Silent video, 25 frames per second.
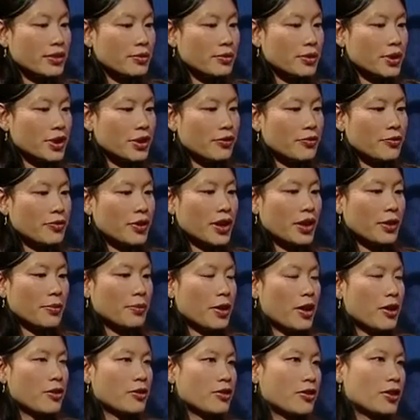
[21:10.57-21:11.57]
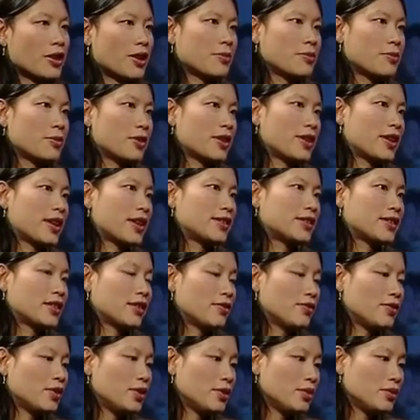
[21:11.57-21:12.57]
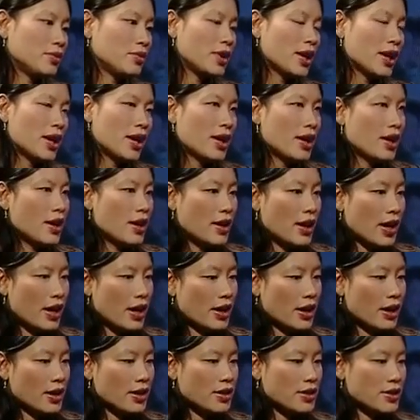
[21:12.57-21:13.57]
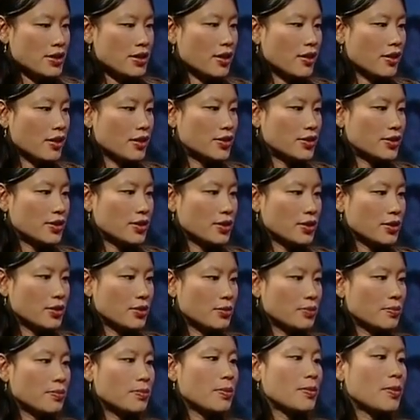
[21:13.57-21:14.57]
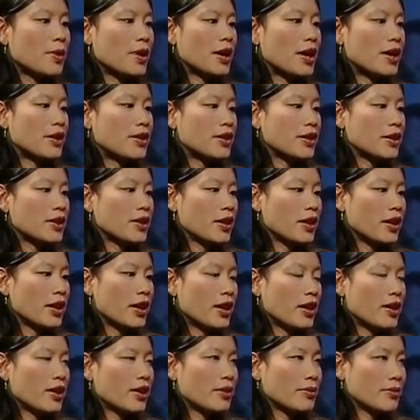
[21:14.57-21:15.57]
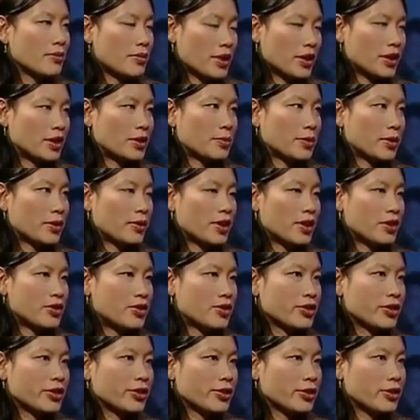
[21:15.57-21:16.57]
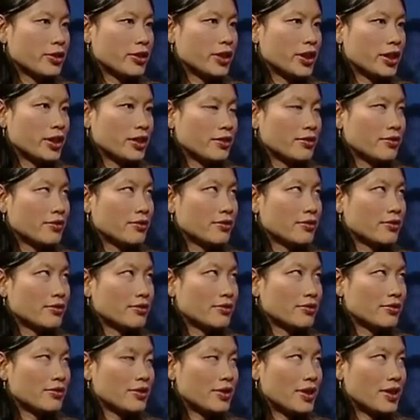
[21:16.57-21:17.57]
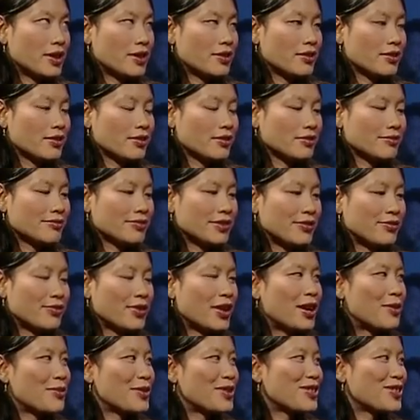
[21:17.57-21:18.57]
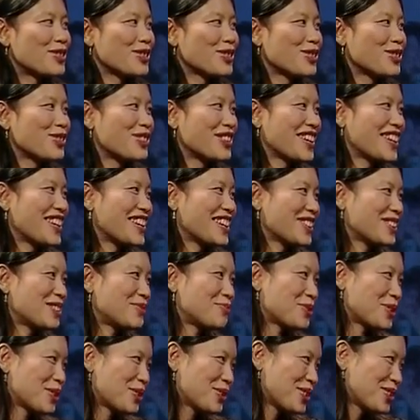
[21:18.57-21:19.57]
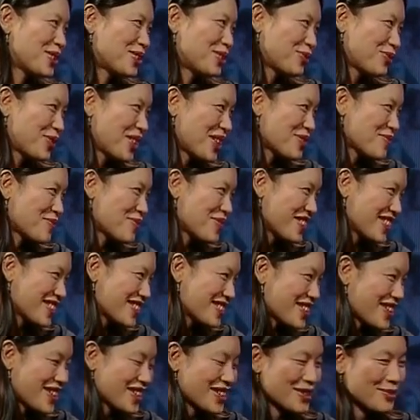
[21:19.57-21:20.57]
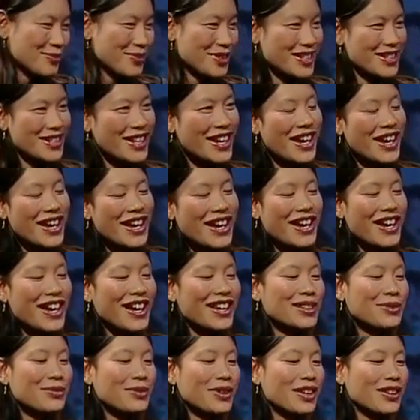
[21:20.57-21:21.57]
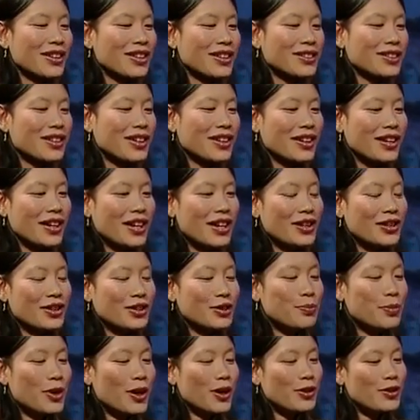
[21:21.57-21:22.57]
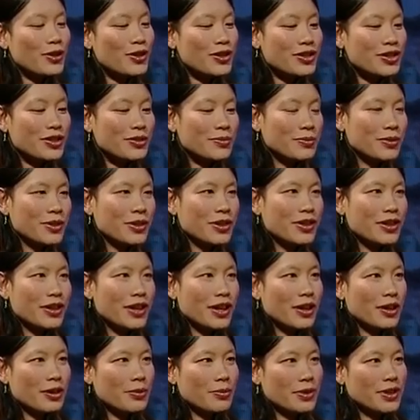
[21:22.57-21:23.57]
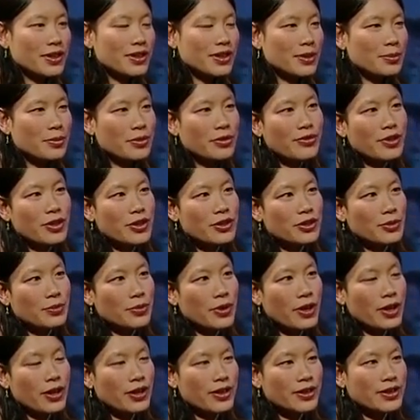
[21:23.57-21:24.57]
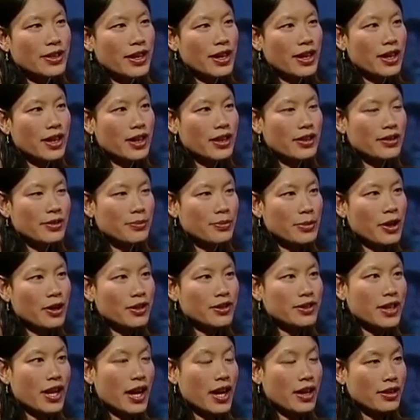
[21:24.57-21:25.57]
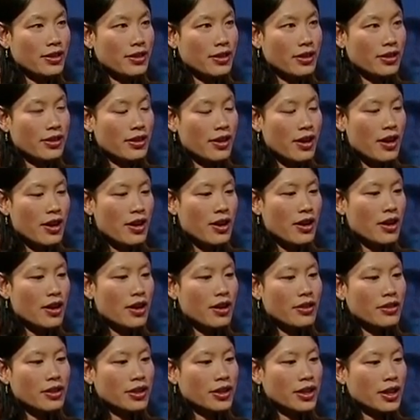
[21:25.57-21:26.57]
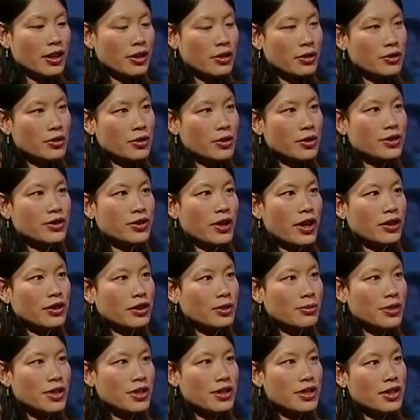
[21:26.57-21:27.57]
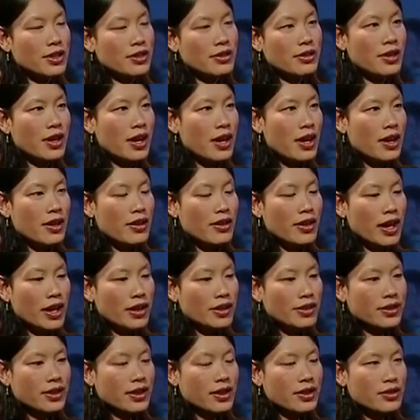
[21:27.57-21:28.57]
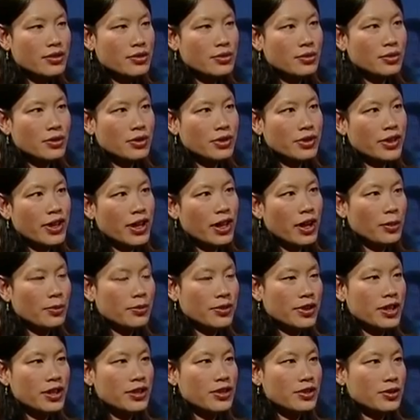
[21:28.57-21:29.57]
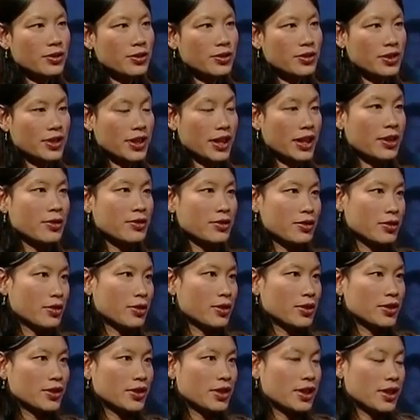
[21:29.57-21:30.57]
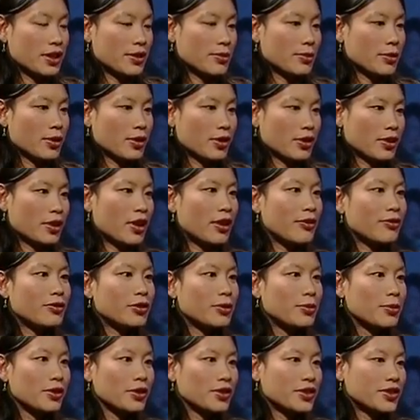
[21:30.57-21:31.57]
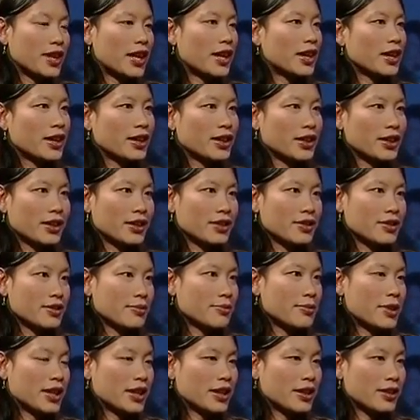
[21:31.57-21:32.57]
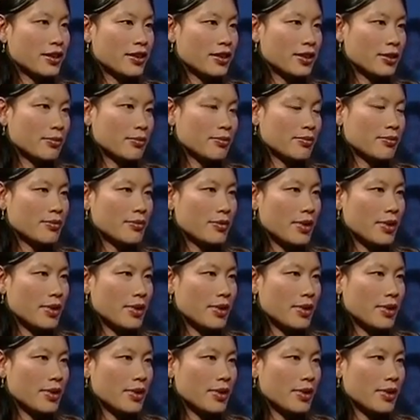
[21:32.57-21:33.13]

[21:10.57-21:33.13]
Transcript: We've partnered up with SFU and also the Experiential Learning, Environmental Learning and Experience Framework document, as well as a new partnership with BC Provincial Parks and Parks Canada on the Get Outdoors document. And that's a tool to help teachers get outdoors in a more comfortable setting and making them,